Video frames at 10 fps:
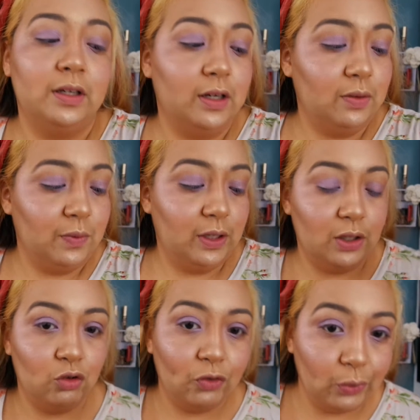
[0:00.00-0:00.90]
I don't really
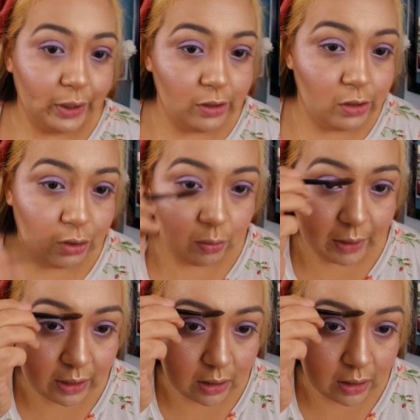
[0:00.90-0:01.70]
know if I want to do my